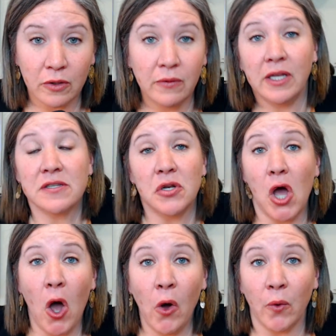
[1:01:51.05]
You need to
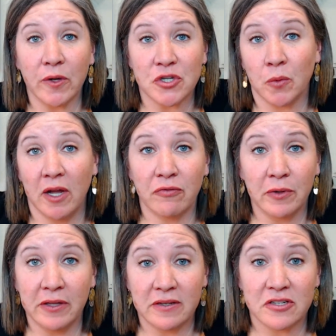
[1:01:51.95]
know, is your wife
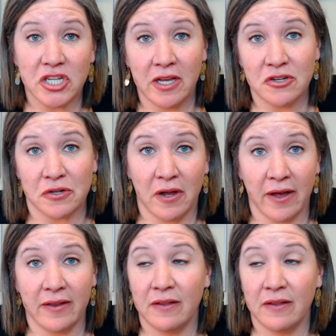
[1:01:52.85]
willing to change or not?